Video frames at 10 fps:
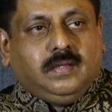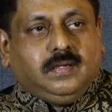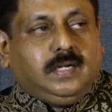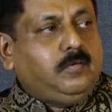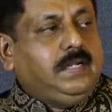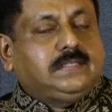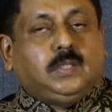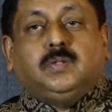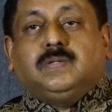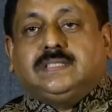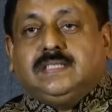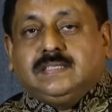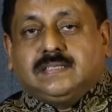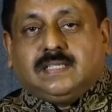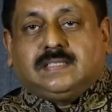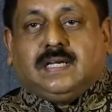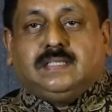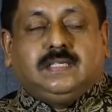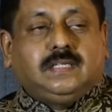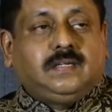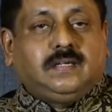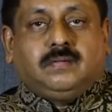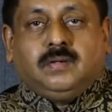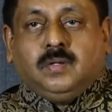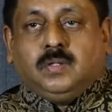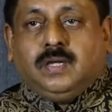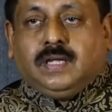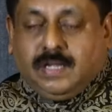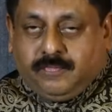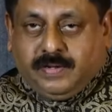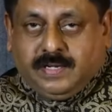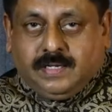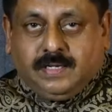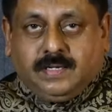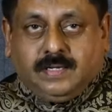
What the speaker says: Nowadays, universities are charging heavy.